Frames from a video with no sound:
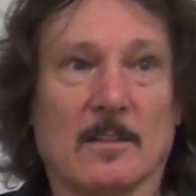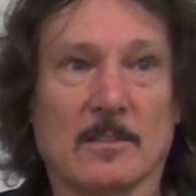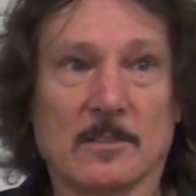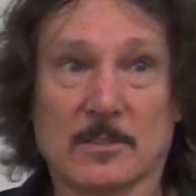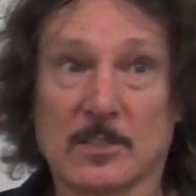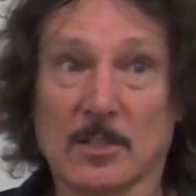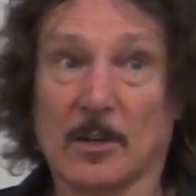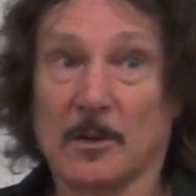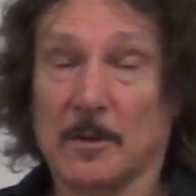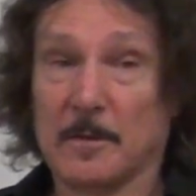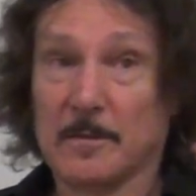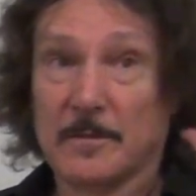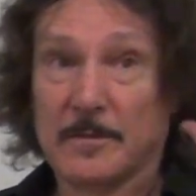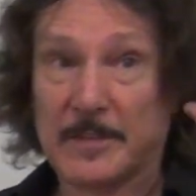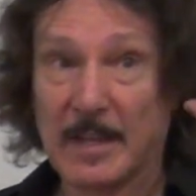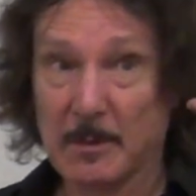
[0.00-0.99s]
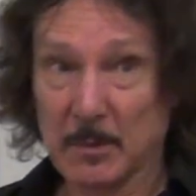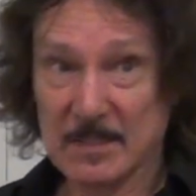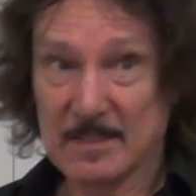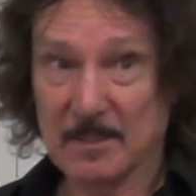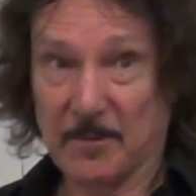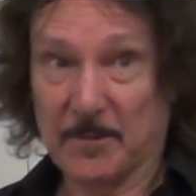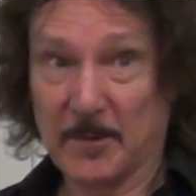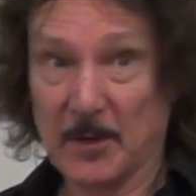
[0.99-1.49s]
So that was
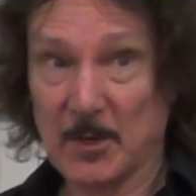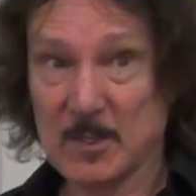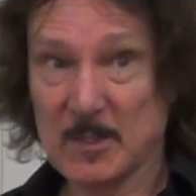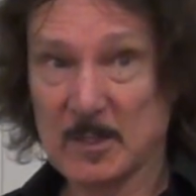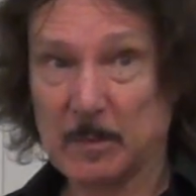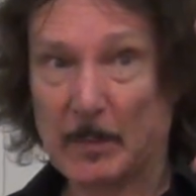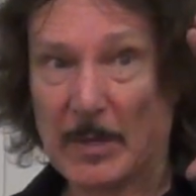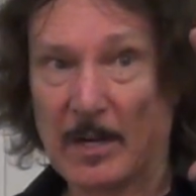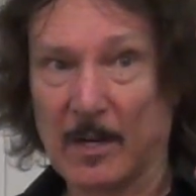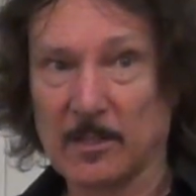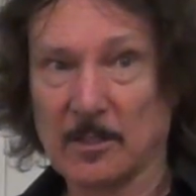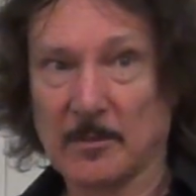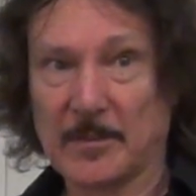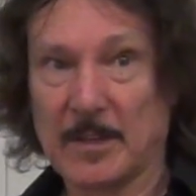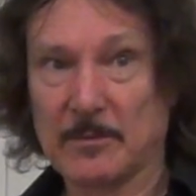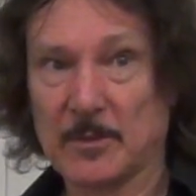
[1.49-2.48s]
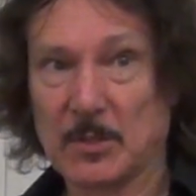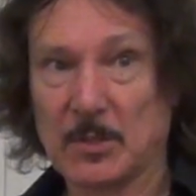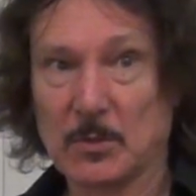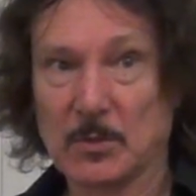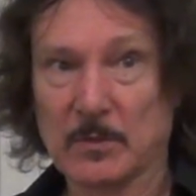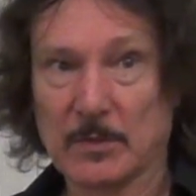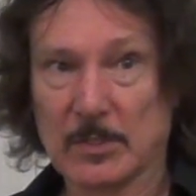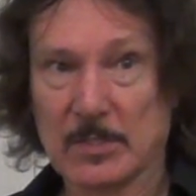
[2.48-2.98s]
the first part of every
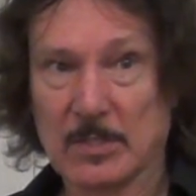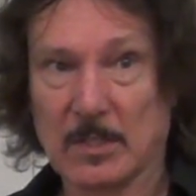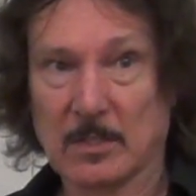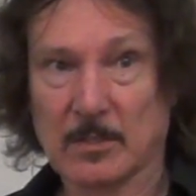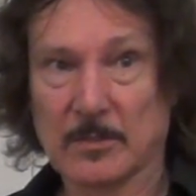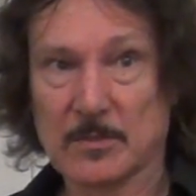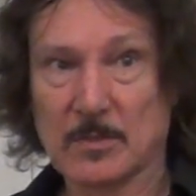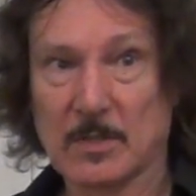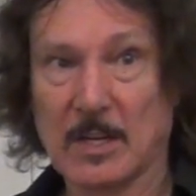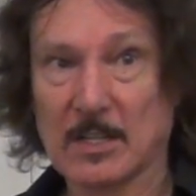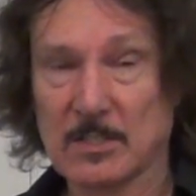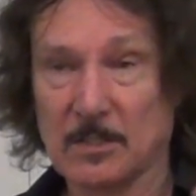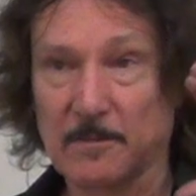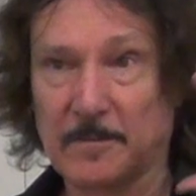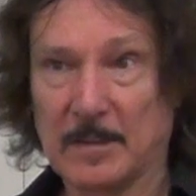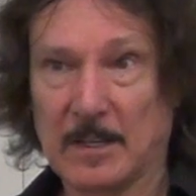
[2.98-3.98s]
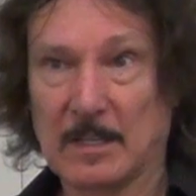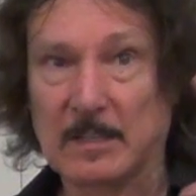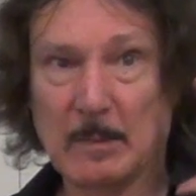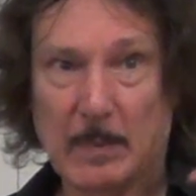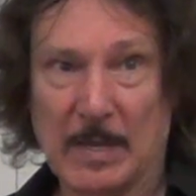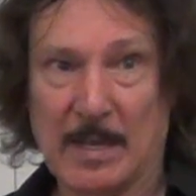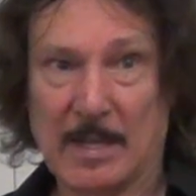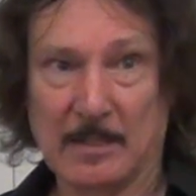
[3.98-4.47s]
universal construction, find the
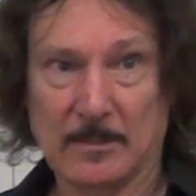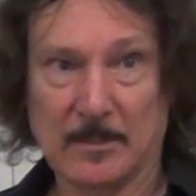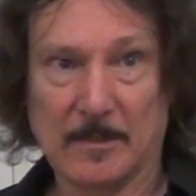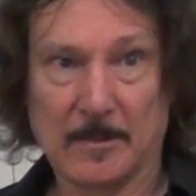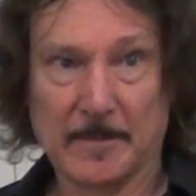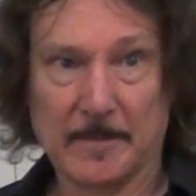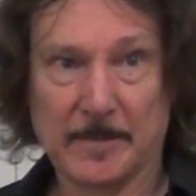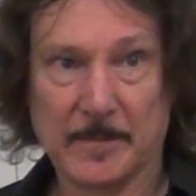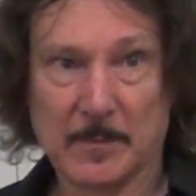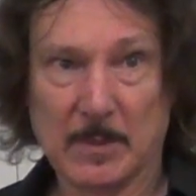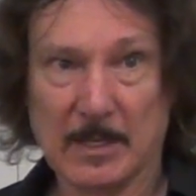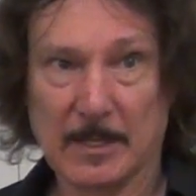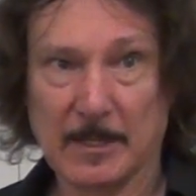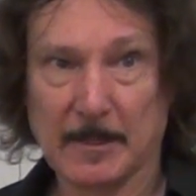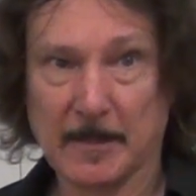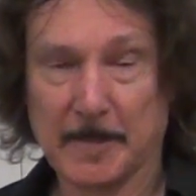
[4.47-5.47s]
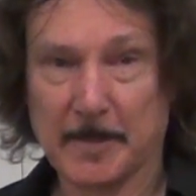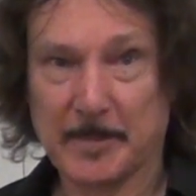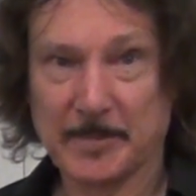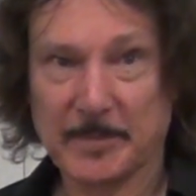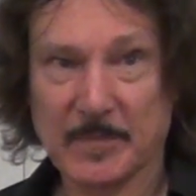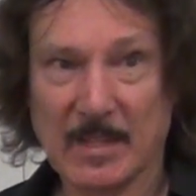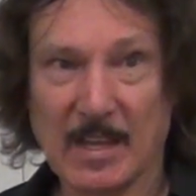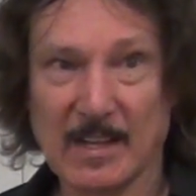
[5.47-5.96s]
pattern, right?
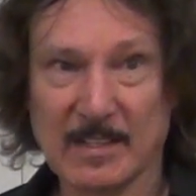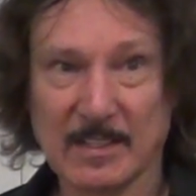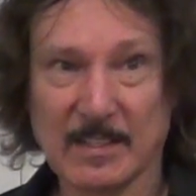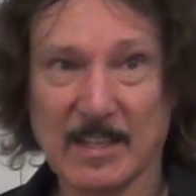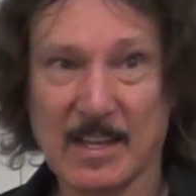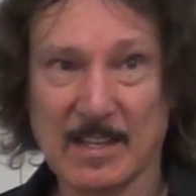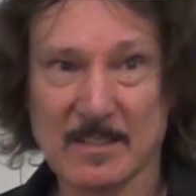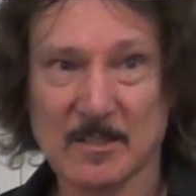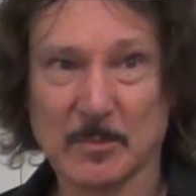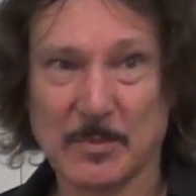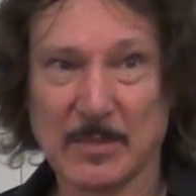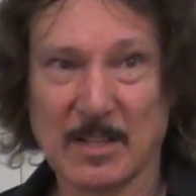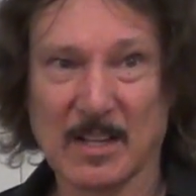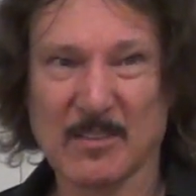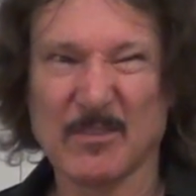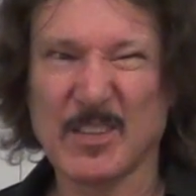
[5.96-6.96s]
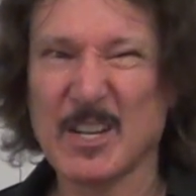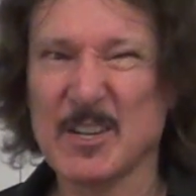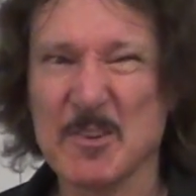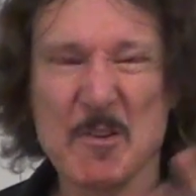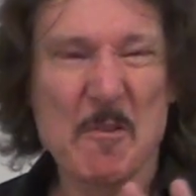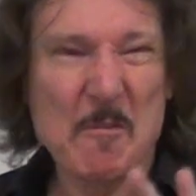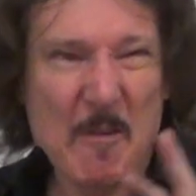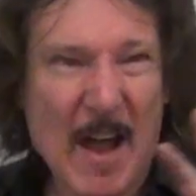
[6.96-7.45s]
And it has to be like
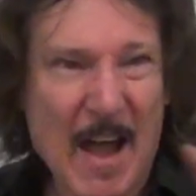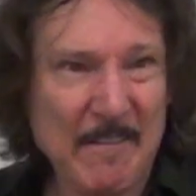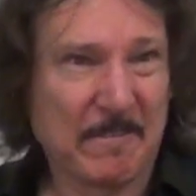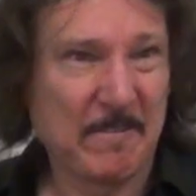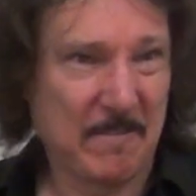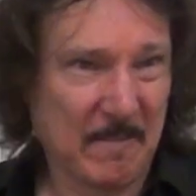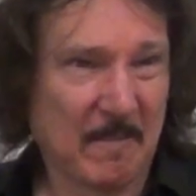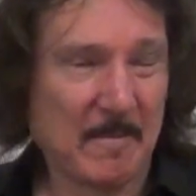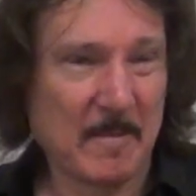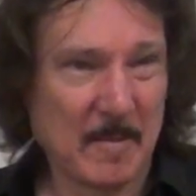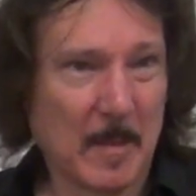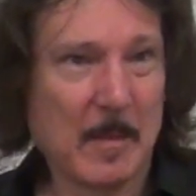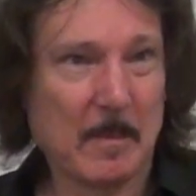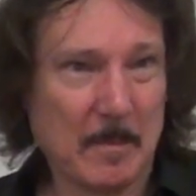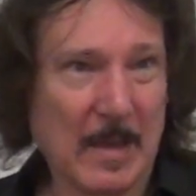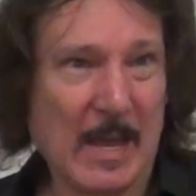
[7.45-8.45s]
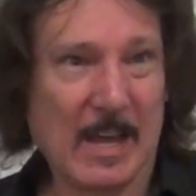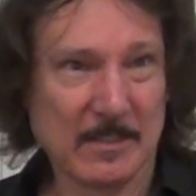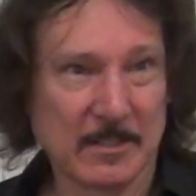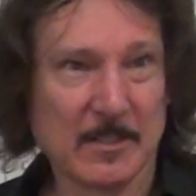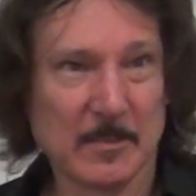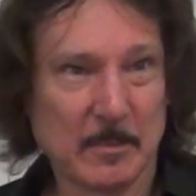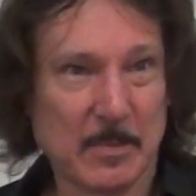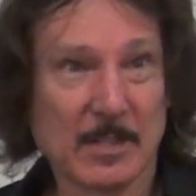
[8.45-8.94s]
very rough
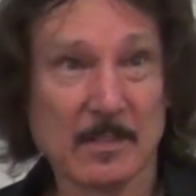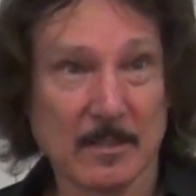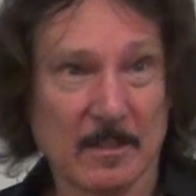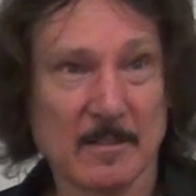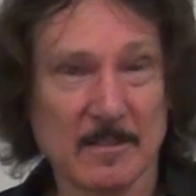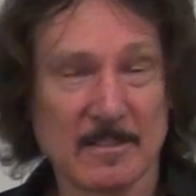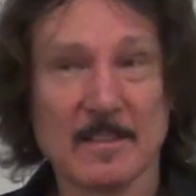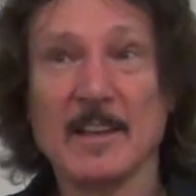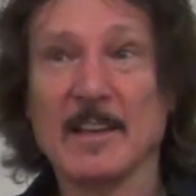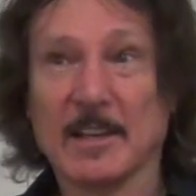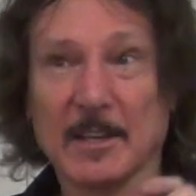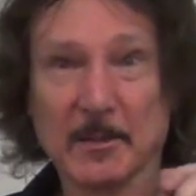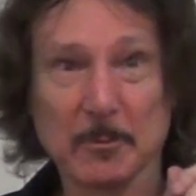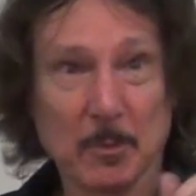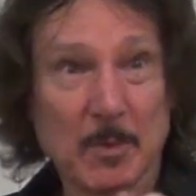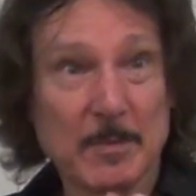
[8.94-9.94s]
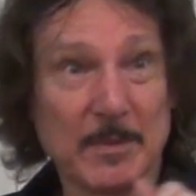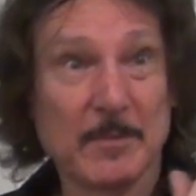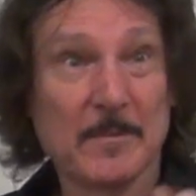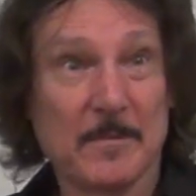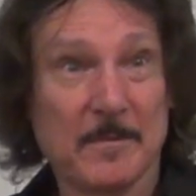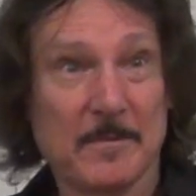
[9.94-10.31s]
pattern because it will be